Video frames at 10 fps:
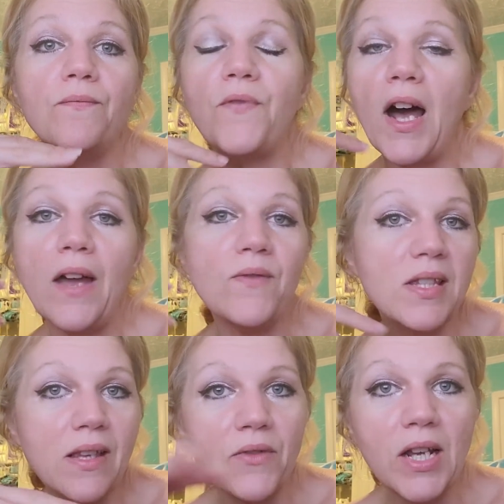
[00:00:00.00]
five to
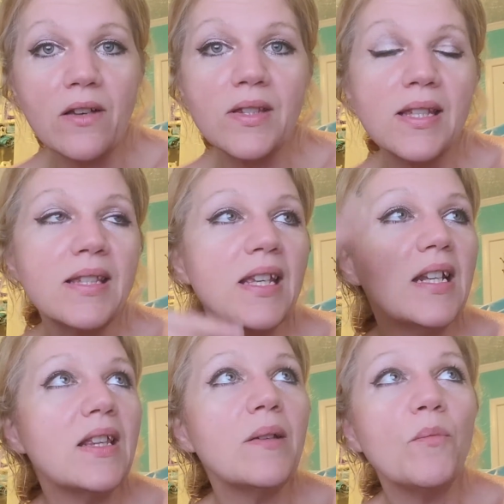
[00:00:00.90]
seven ounces.
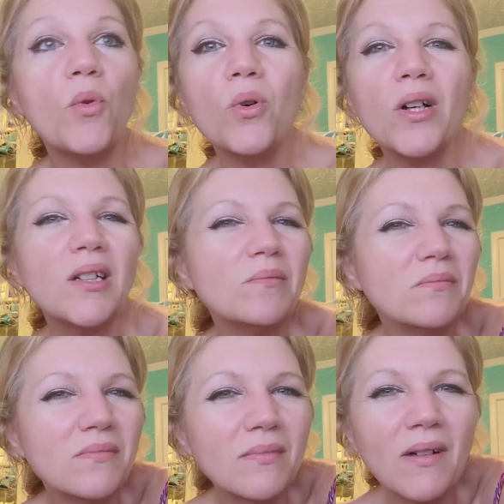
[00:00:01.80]
Anything more,
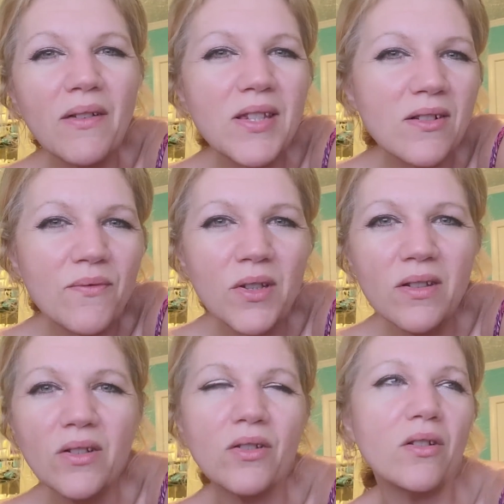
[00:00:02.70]
I start
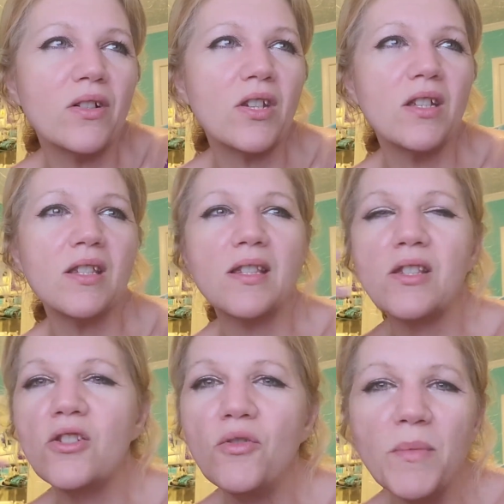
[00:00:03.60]
feeling nauseous.
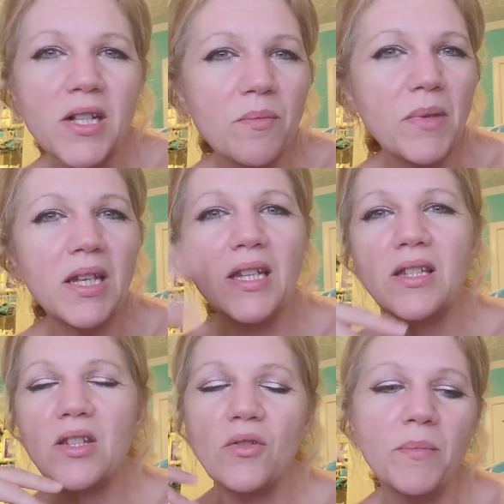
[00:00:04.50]
It's too much
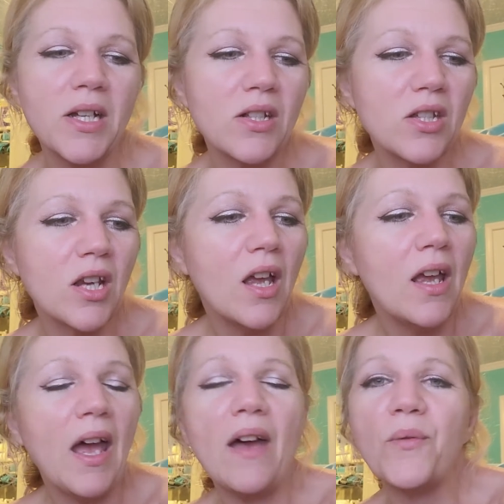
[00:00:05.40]
meat, too much
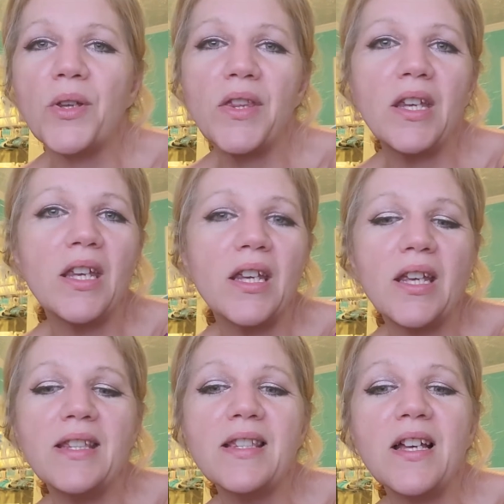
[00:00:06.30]
everything.
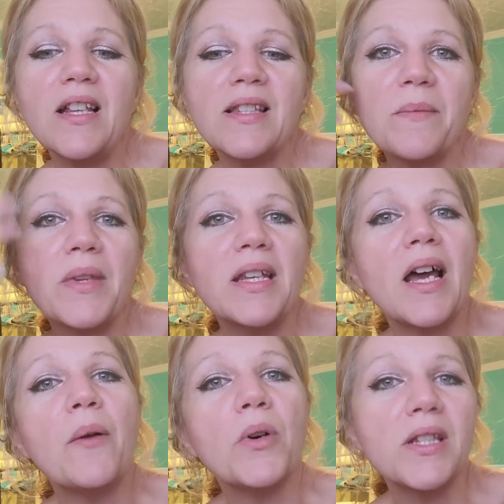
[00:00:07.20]
It's not something
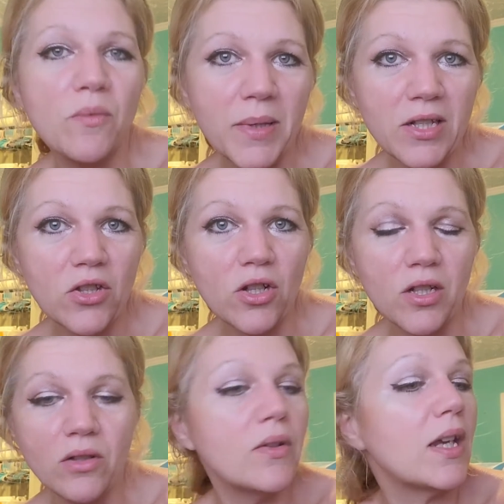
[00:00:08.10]
I want to binge
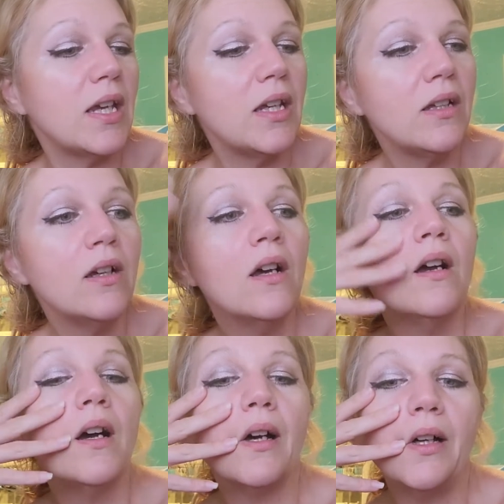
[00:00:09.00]
on, okay?
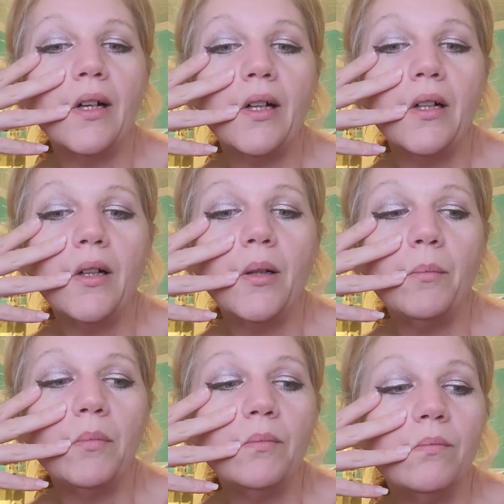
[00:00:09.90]

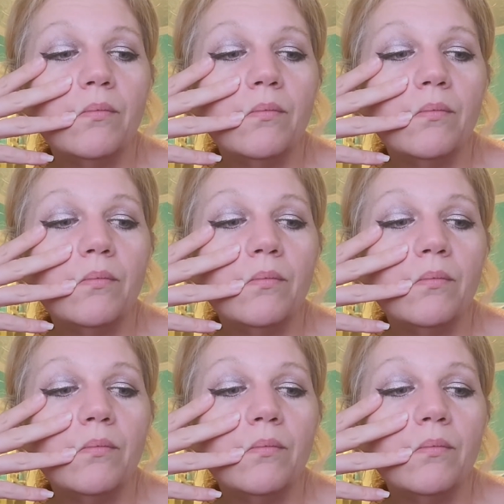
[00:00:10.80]
Um,